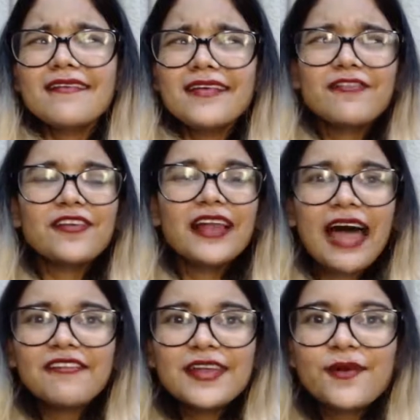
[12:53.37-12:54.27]
If y'all
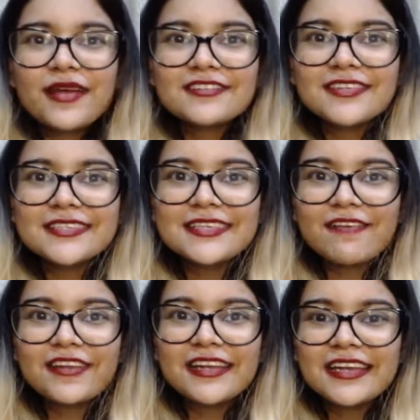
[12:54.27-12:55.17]
have any questions,
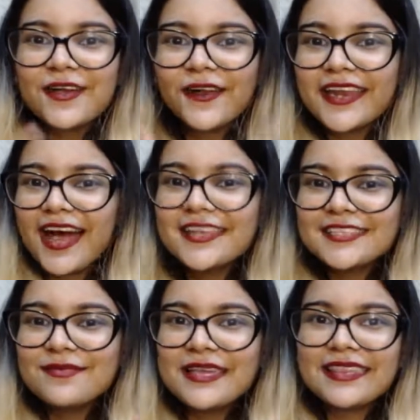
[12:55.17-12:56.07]
definitely y'all can
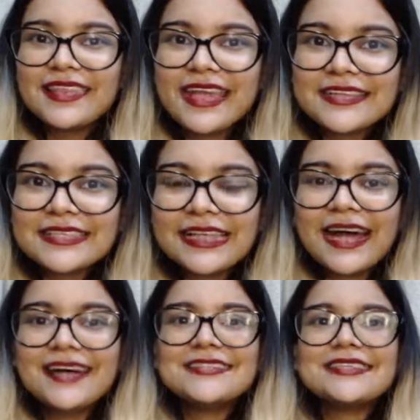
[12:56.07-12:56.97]
ask me in the next
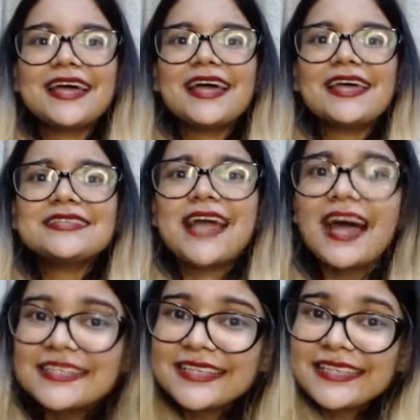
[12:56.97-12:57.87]
class. And
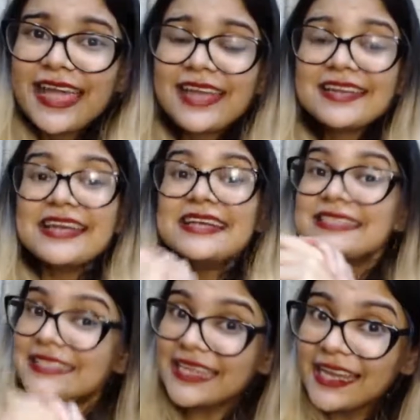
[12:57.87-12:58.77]
until then,
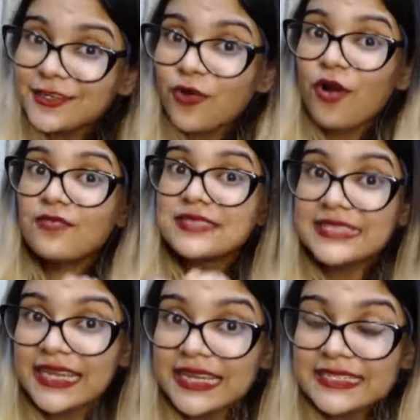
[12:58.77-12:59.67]
stay at home,
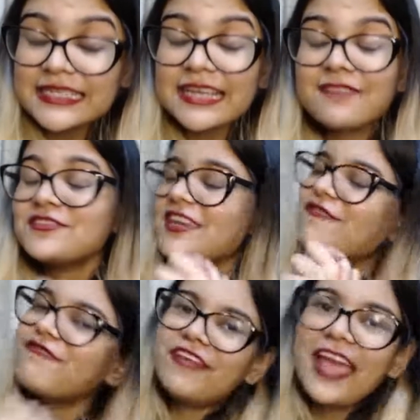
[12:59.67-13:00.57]
stay safe, take
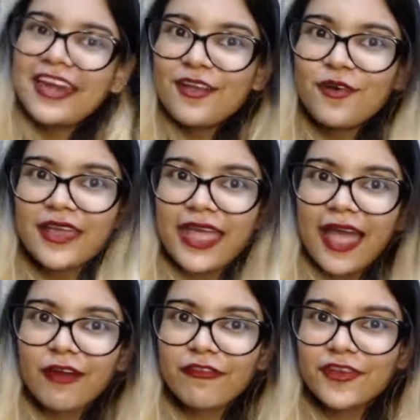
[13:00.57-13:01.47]
very good
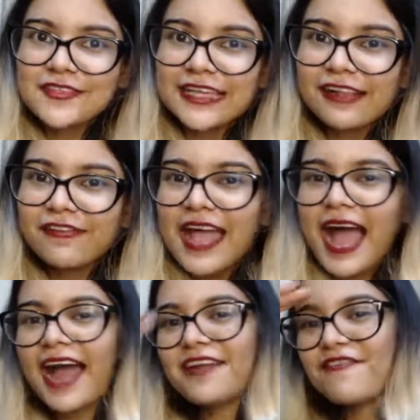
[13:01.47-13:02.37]
care of yourself,
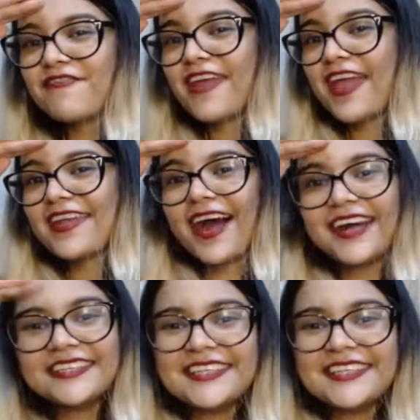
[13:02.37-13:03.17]
and a very hearty